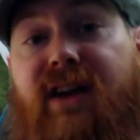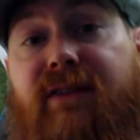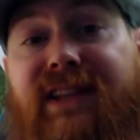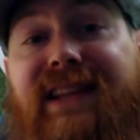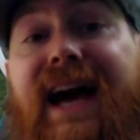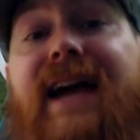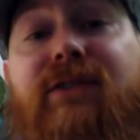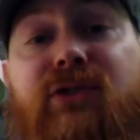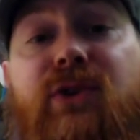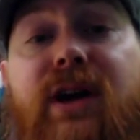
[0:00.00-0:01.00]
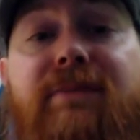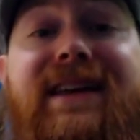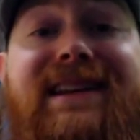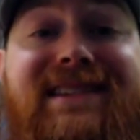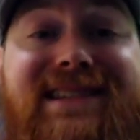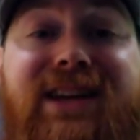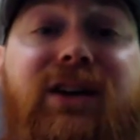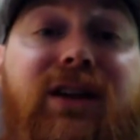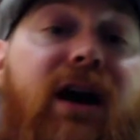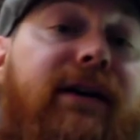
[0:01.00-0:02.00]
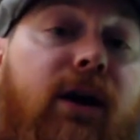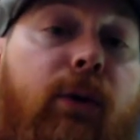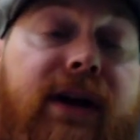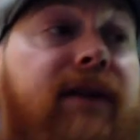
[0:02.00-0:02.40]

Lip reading: of the live stream that is still ongoing.